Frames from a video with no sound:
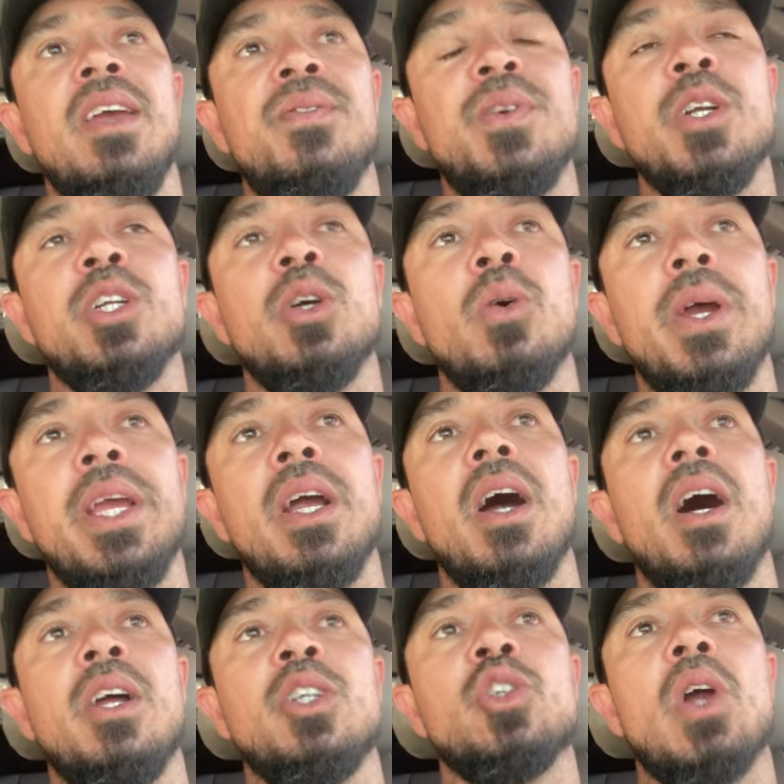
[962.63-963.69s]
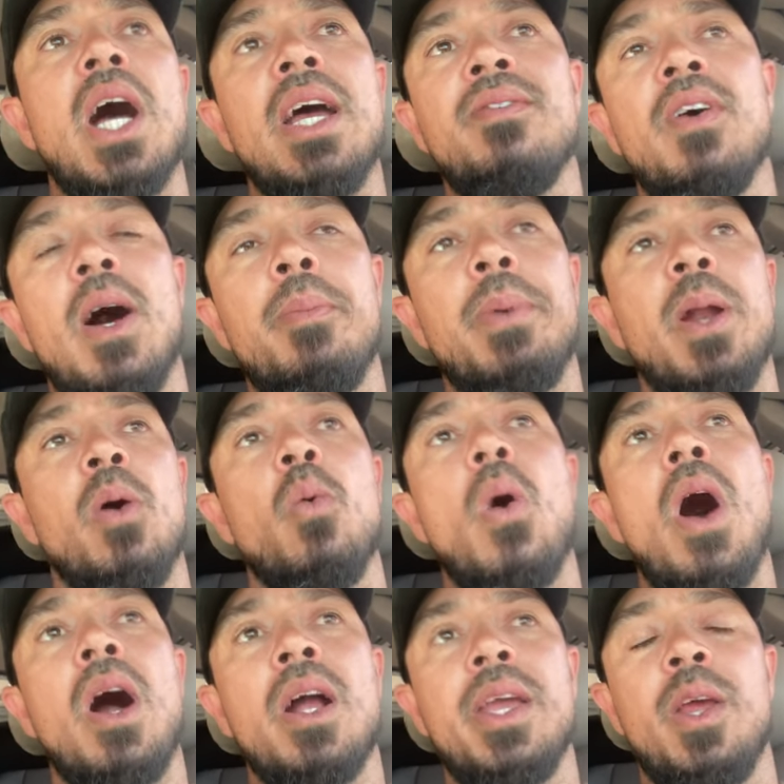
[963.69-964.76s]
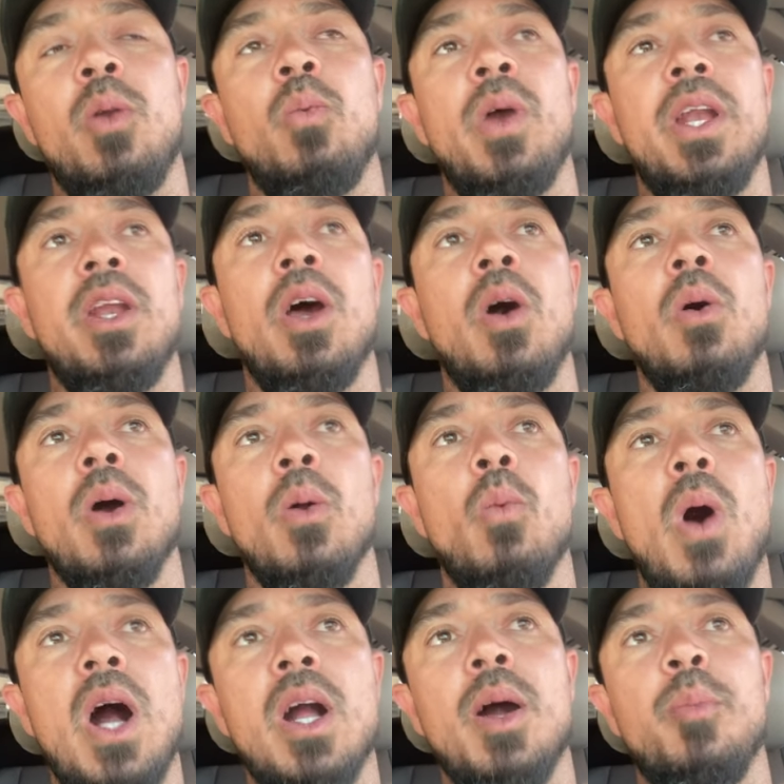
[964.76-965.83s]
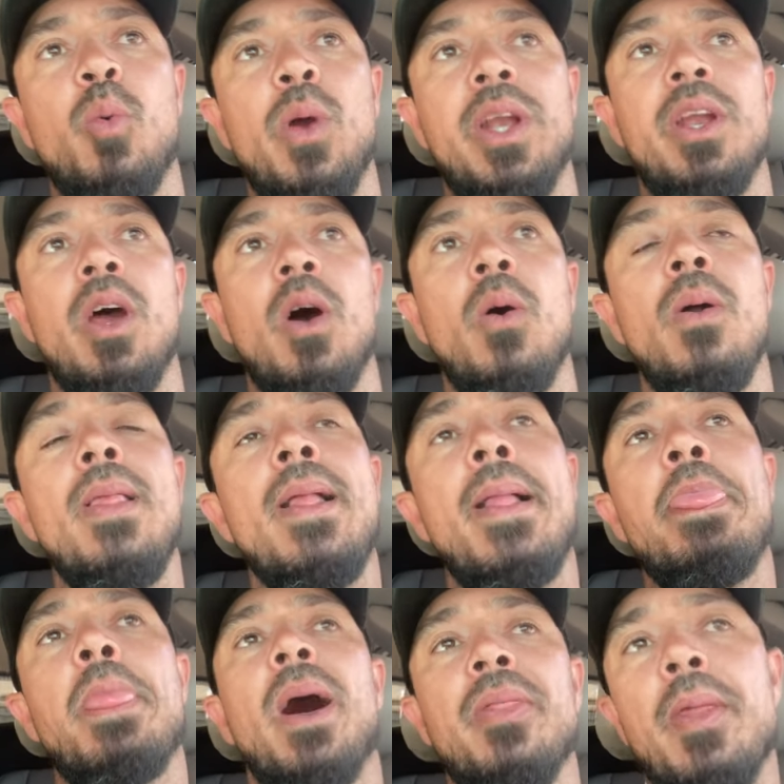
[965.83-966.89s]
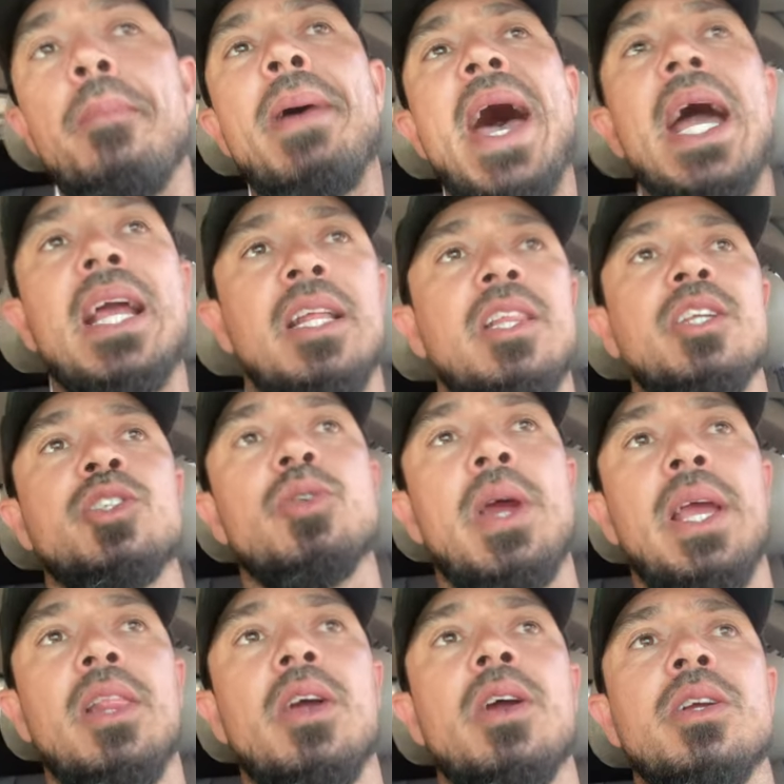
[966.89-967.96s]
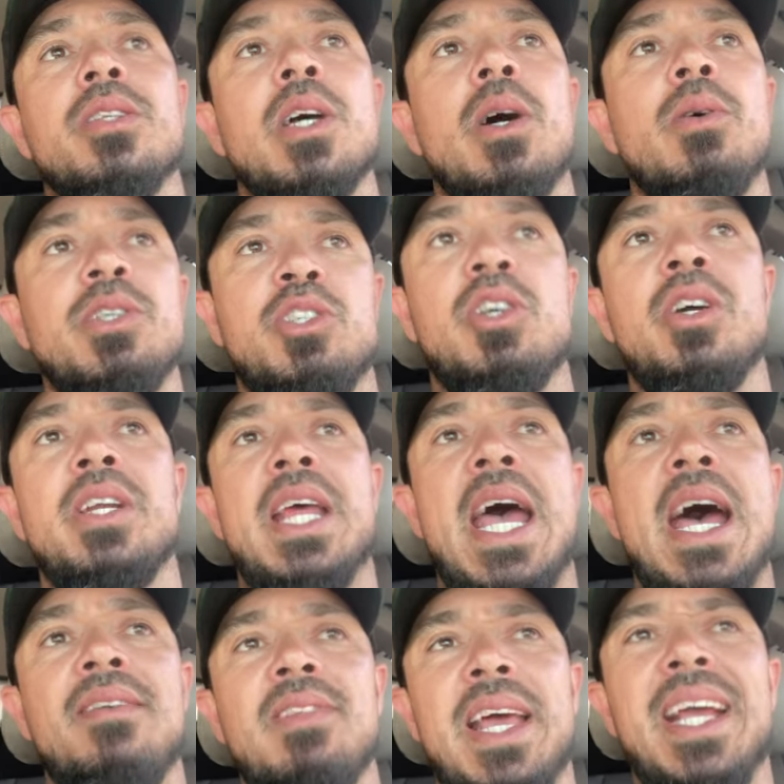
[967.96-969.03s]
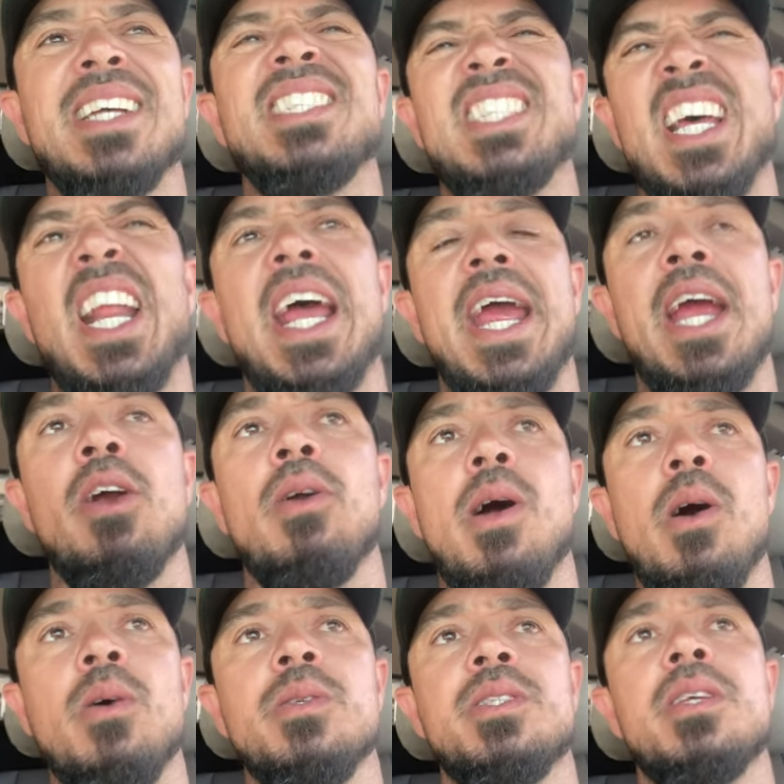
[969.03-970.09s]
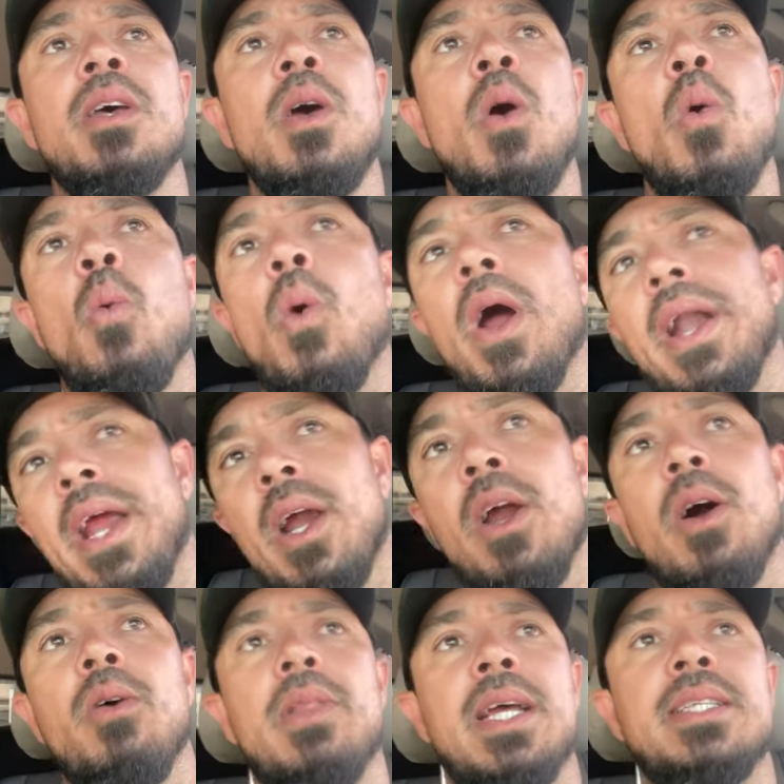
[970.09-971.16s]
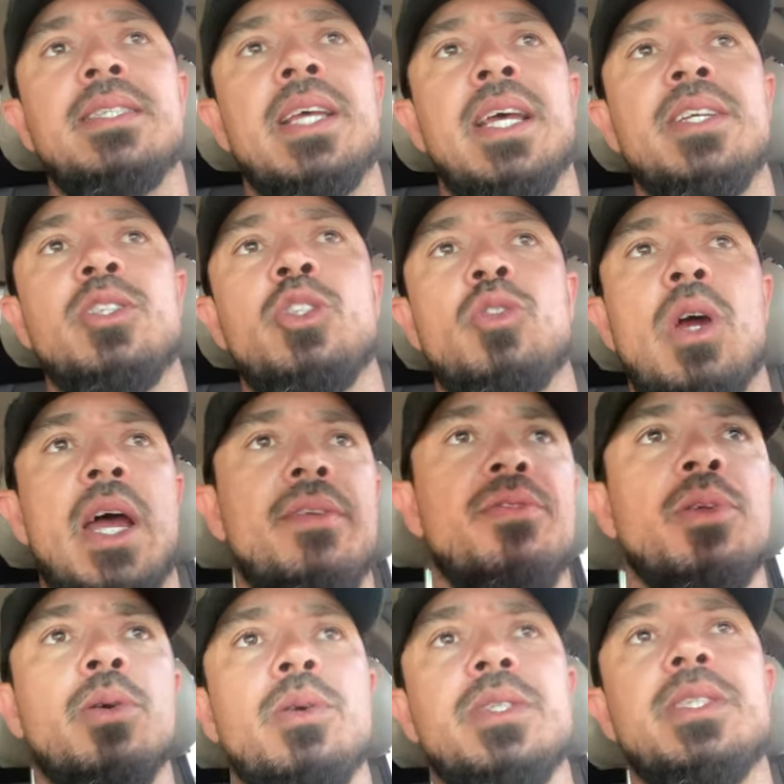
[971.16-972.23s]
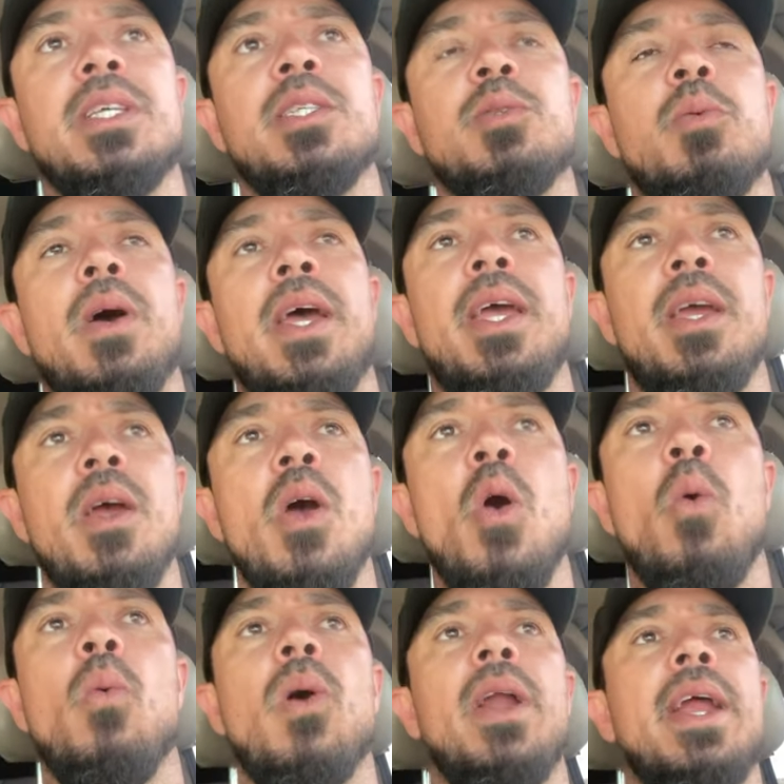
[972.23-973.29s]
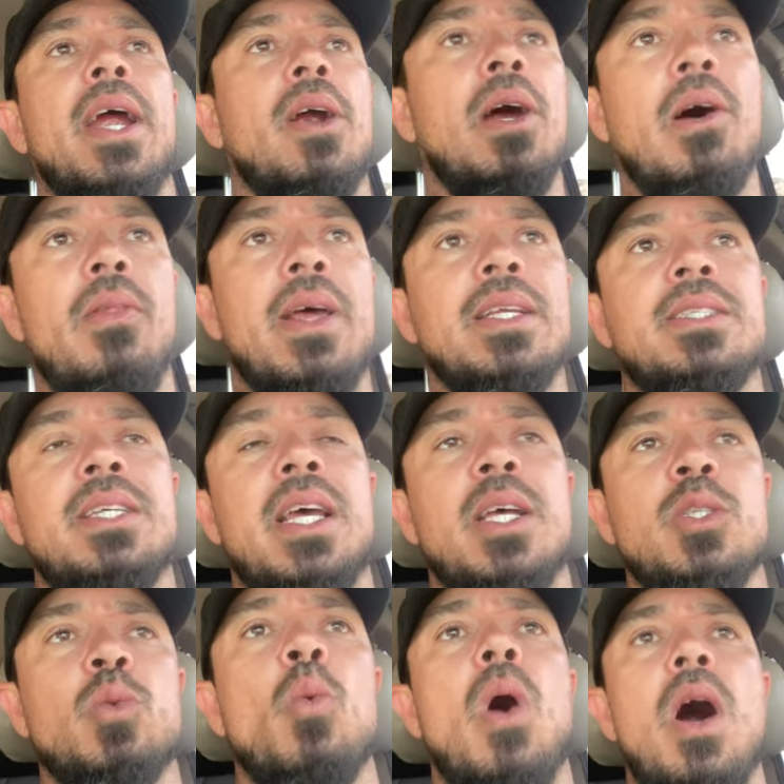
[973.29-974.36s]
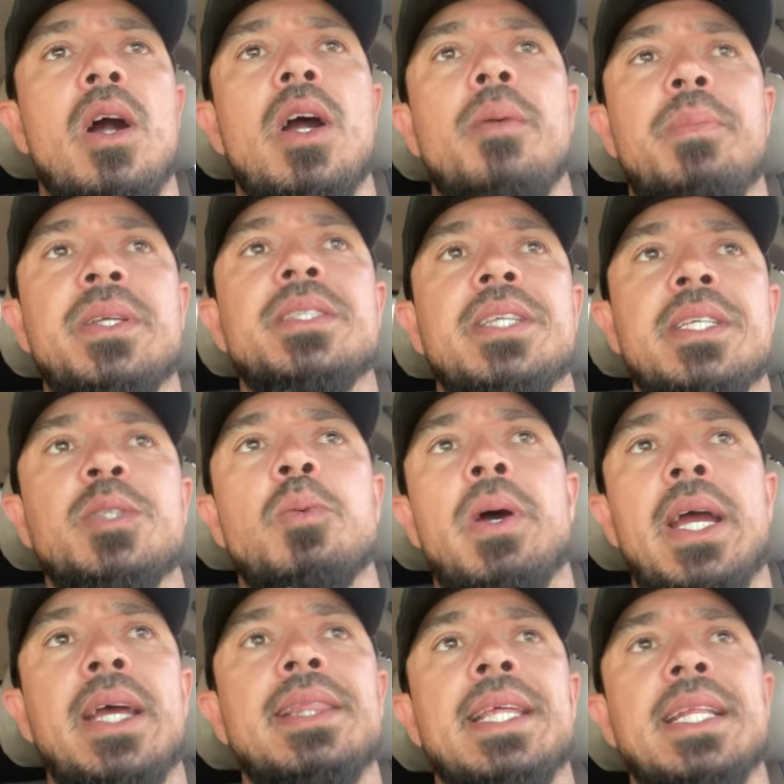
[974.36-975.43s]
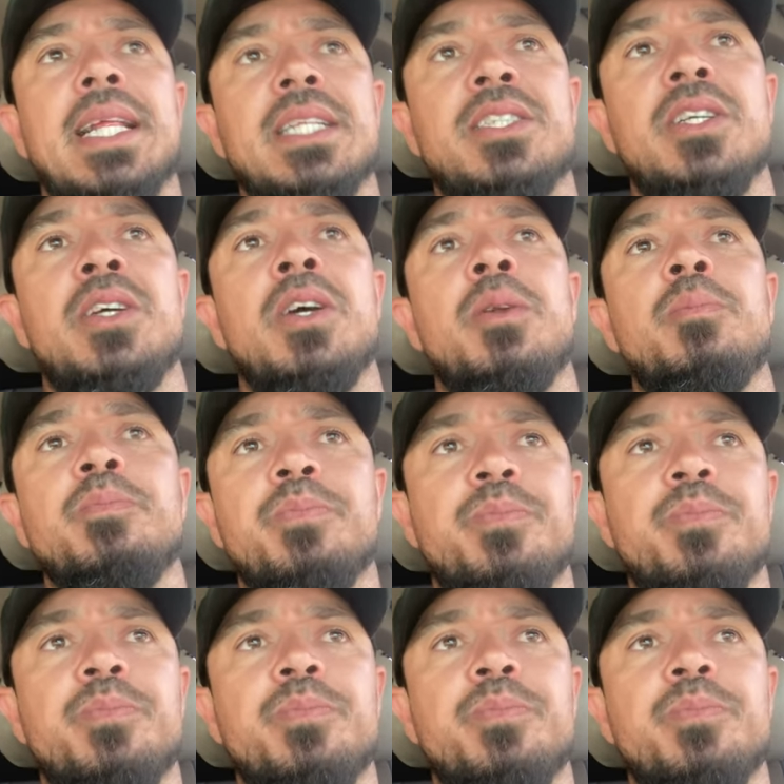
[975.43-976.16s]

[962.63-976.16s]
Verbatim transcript: if you're doing a drive up and a walk-in window or walk-up window, on the back of the trailer, it's always good to have like a set of arrows. One arrow that says drive through is this way. One arrow that says walk up is this way. I think that's a good,